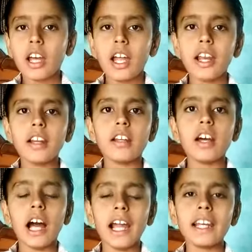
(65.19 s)
and
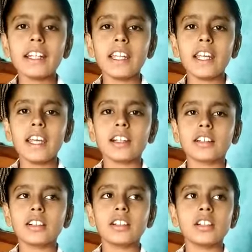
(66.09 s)
I take
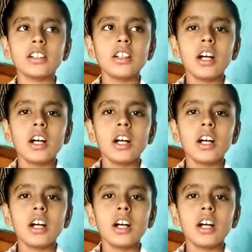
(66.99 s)
1